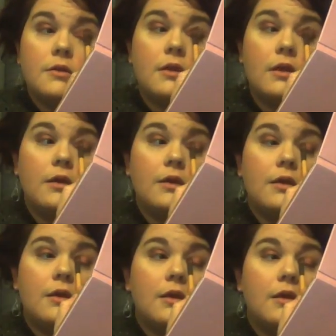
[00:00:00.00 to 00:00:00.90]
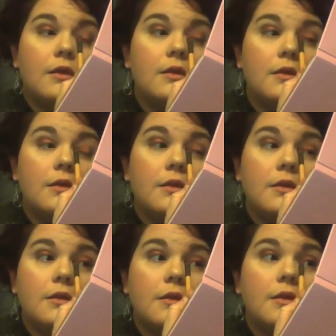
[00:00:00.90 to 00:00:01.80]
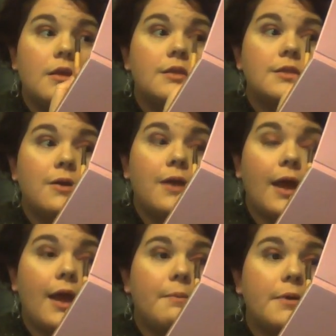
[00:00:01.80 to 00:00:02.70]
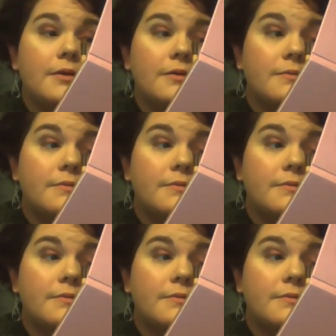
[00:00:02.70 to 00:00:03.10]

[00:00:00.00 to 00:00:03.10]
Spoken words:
Like, it's gonna happen.